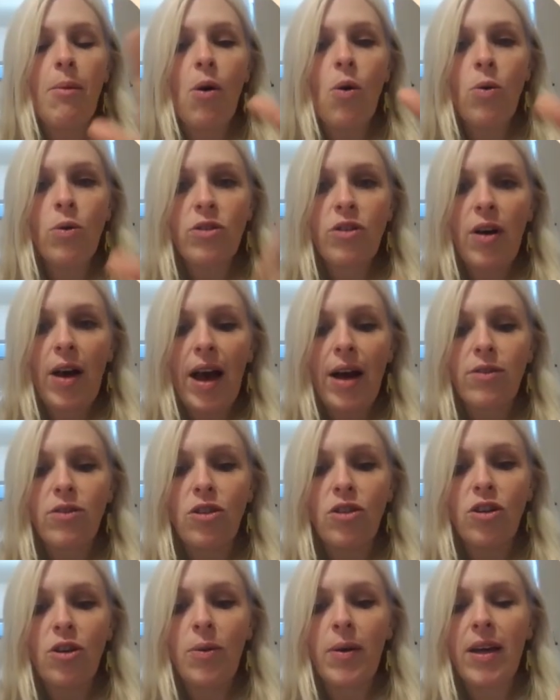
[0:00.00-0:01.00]
Also how to
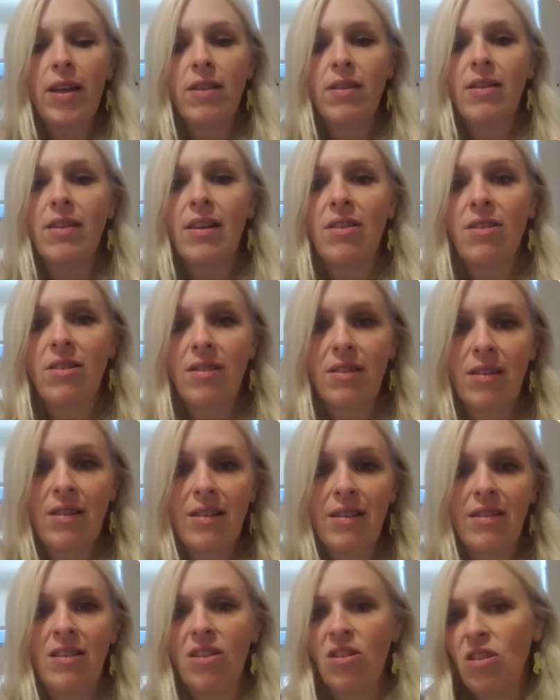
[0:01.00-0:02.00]
do it. This
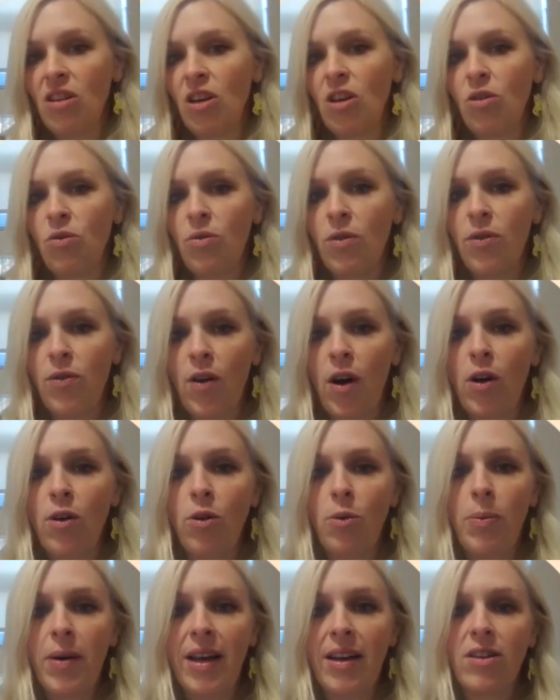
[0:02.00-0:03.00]
is a good
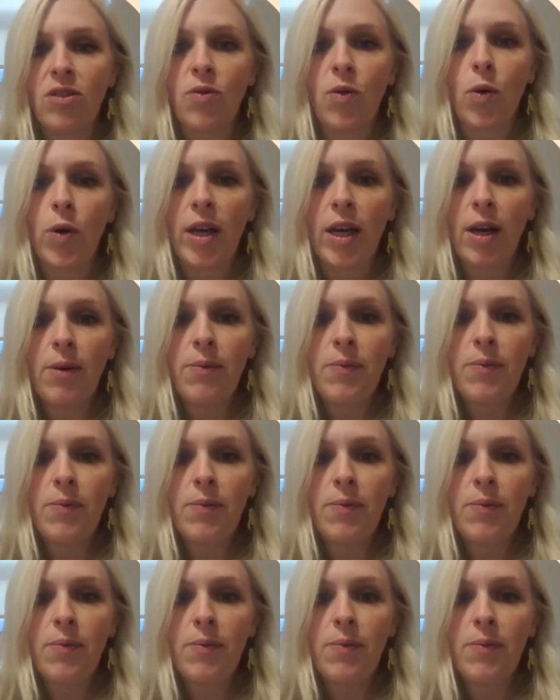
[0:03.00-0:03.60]
referral piece for you.